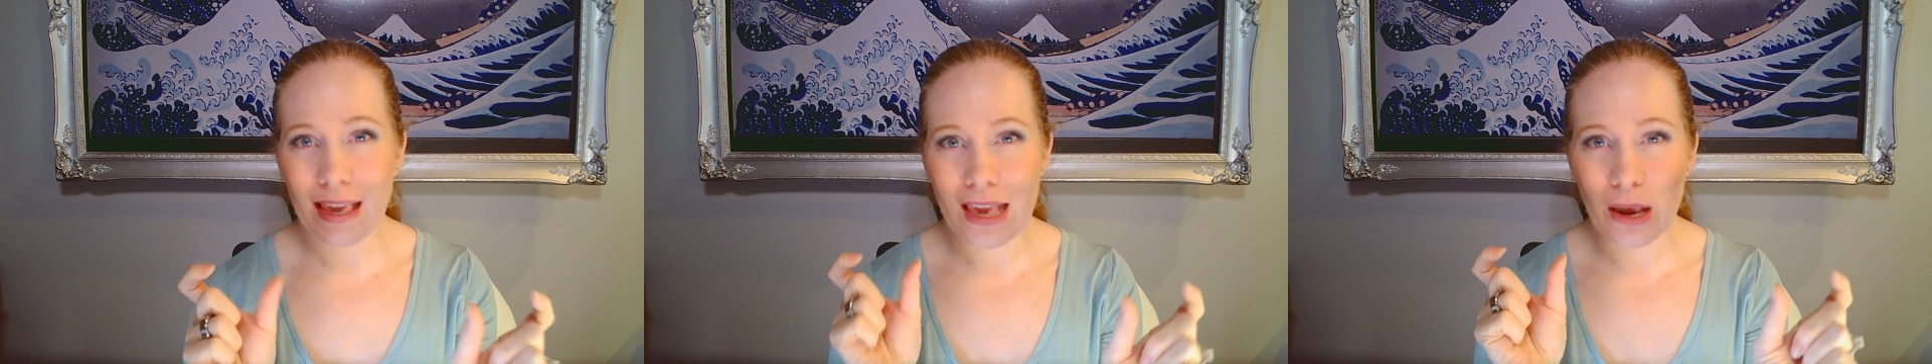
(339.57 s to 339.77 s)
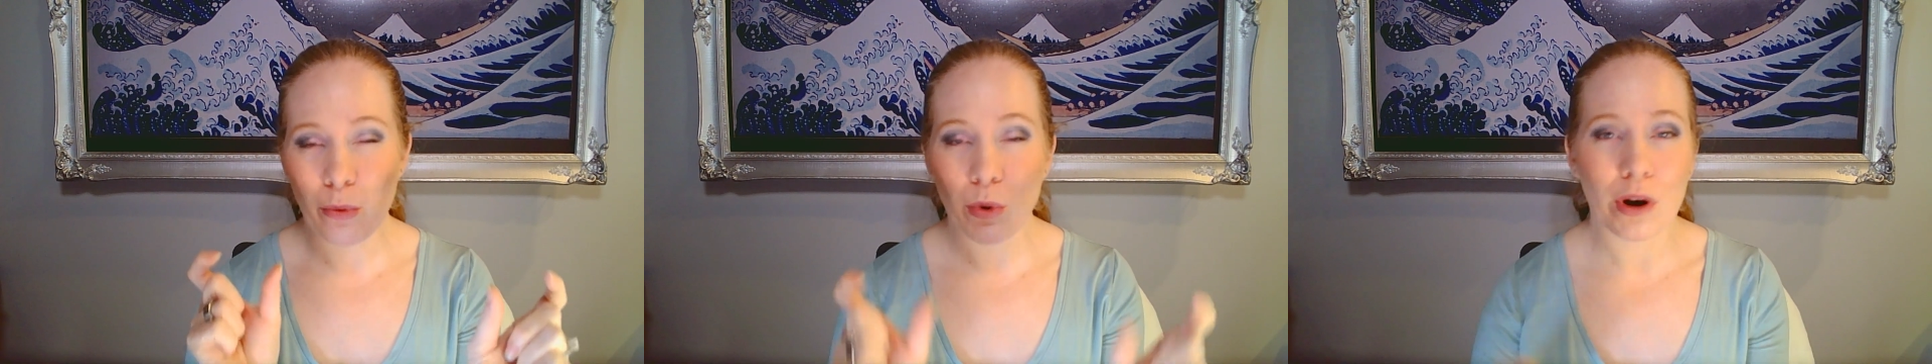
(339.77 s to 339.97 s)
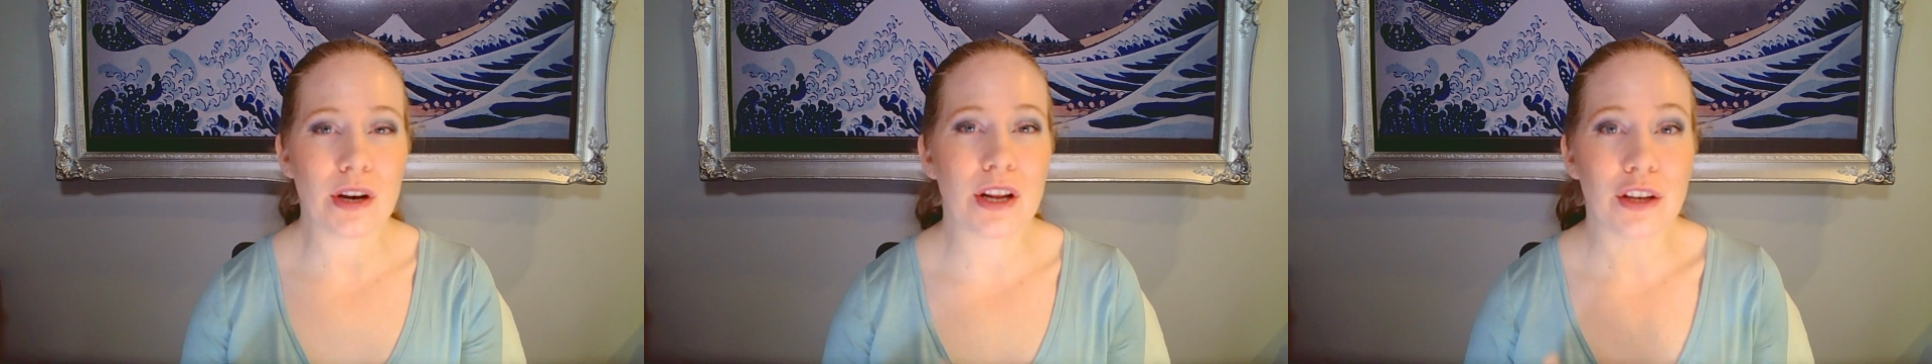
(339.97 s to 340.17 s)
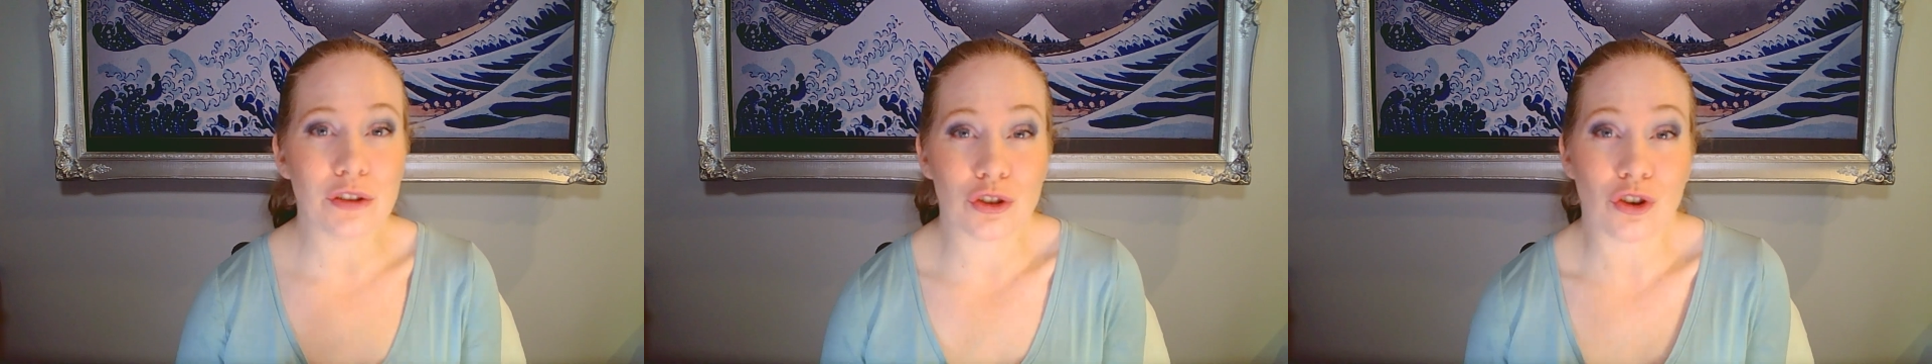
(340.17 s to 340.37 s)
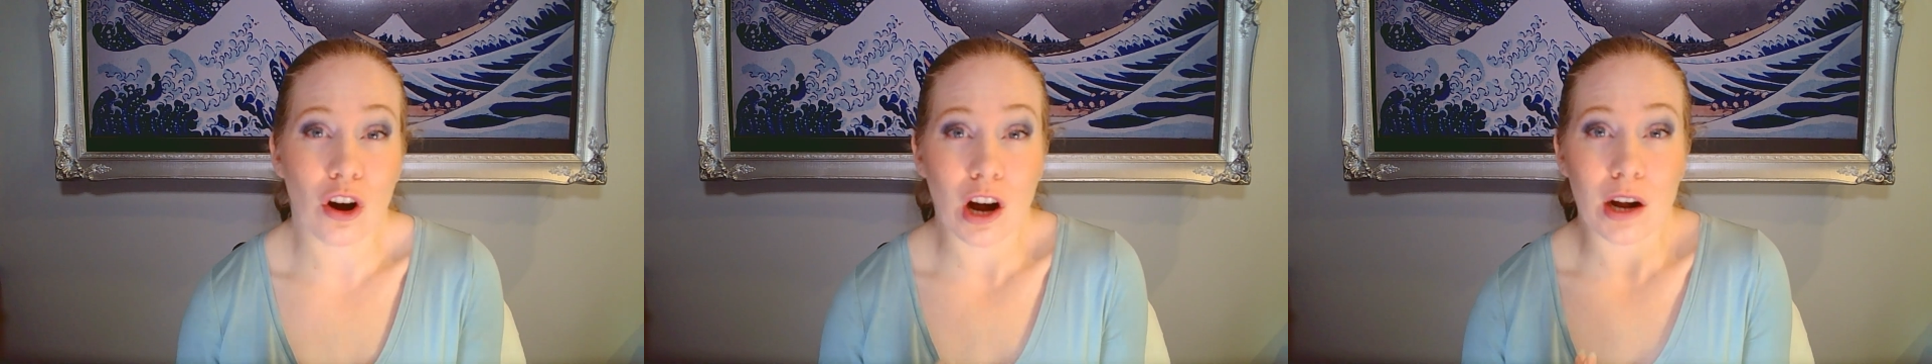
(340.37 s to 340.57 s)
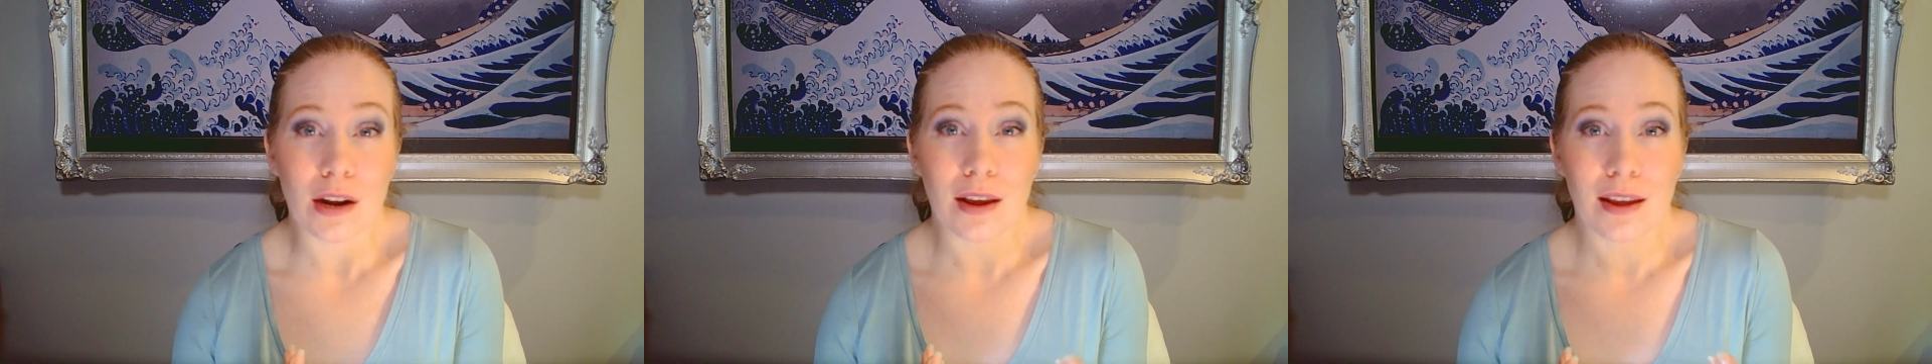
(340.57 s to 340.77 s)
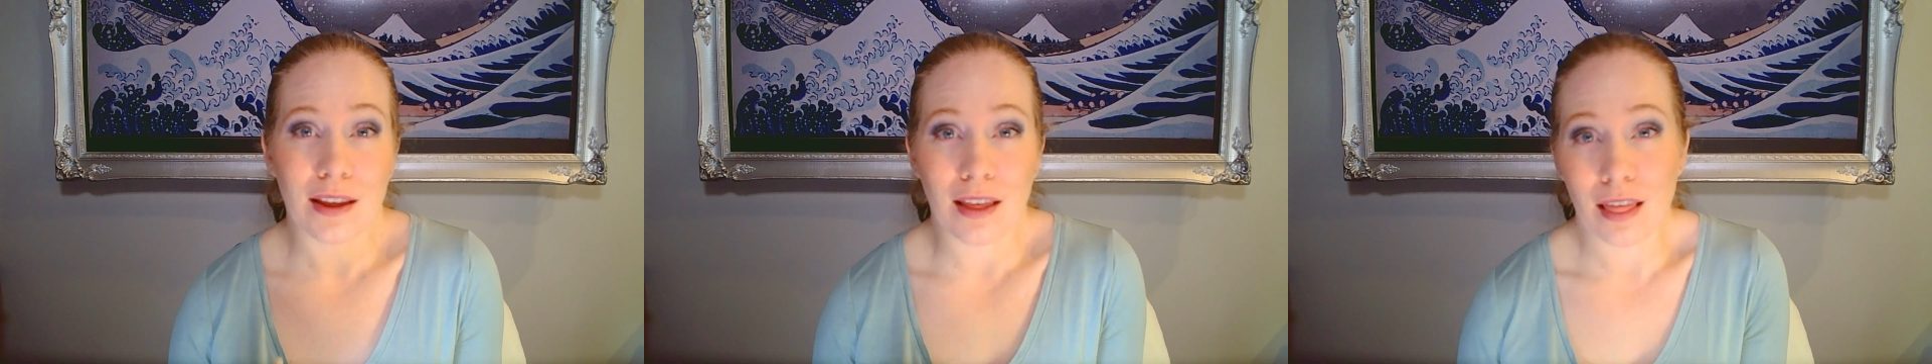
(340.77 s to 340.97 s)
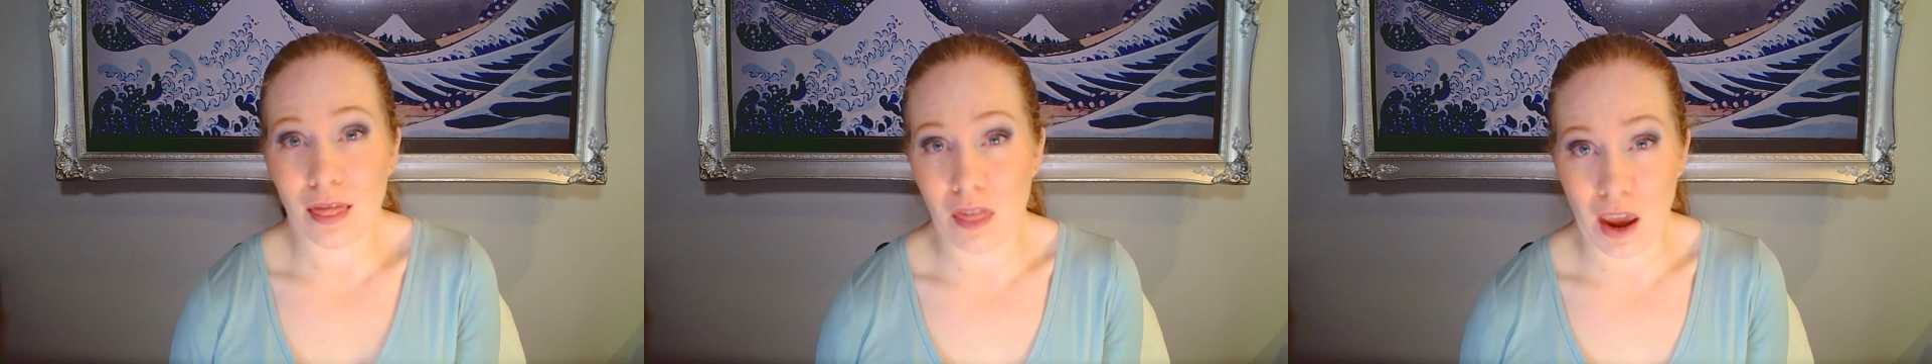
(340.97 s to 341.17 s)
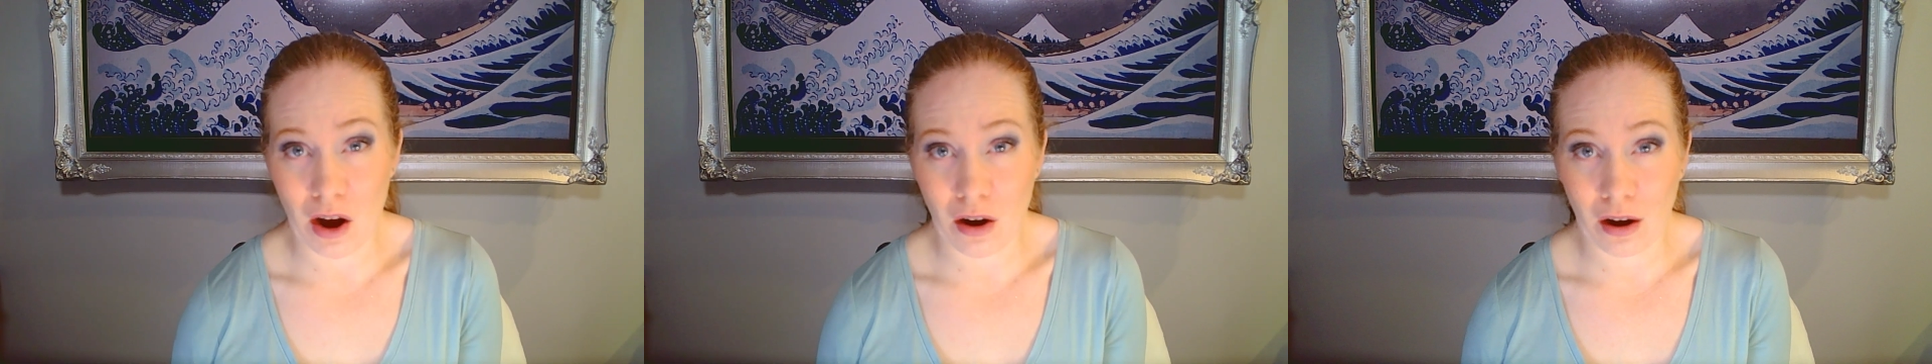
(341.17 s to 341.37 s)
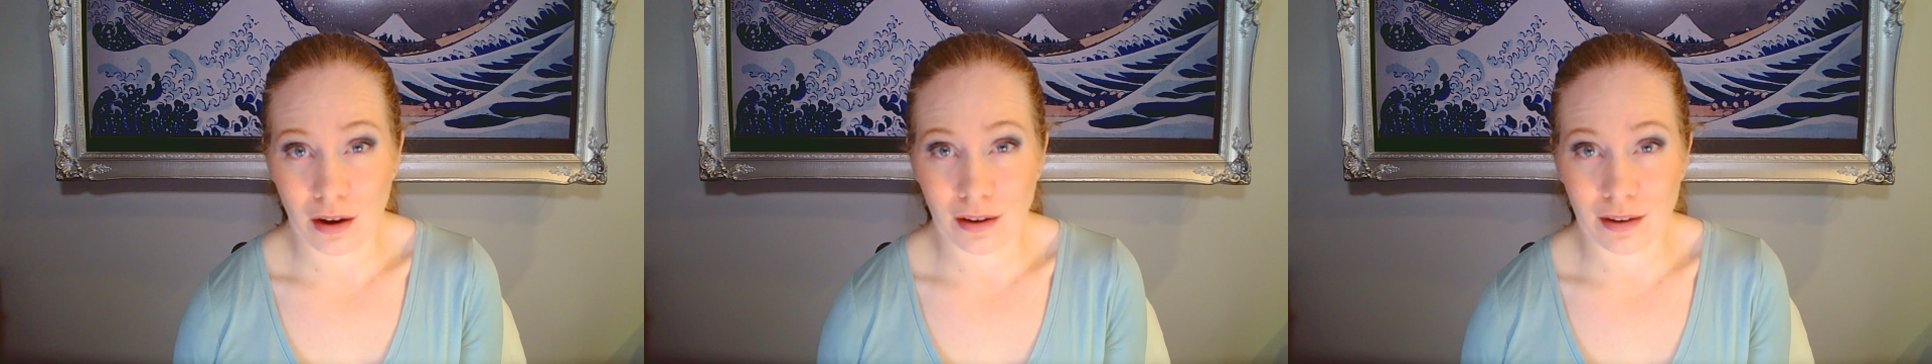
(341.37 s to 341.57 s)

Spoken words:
keyword, start there.